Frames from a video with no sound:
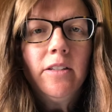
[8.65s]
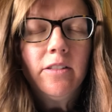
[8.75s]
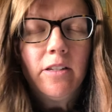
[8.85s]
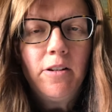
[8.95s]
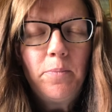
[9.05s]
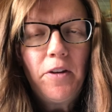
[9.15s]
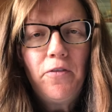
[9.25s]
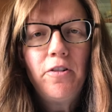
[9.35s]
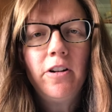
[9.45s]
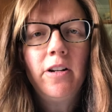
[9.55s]
So
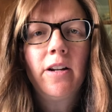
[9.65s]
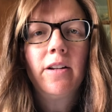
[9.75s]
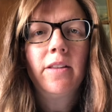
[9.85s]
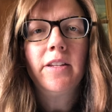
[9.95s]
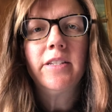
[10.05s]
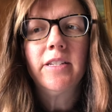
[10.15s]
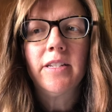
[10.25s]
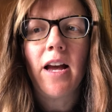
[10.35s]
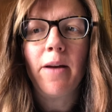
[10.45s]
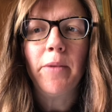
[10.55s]
before this
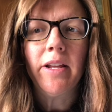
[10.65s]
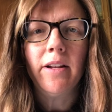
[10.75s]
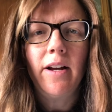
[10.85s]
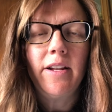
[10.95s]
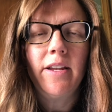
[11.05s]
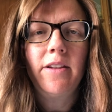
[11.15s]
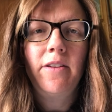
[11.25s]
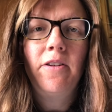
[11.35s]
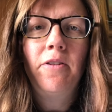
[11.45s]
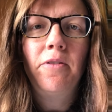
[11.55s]
assignment, I didn't
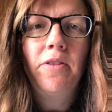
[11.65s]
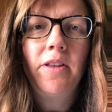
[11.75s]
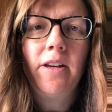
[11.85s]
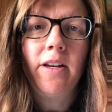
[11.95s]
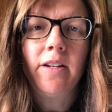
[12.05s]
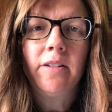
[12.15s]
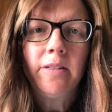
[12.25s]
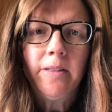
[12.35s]
know the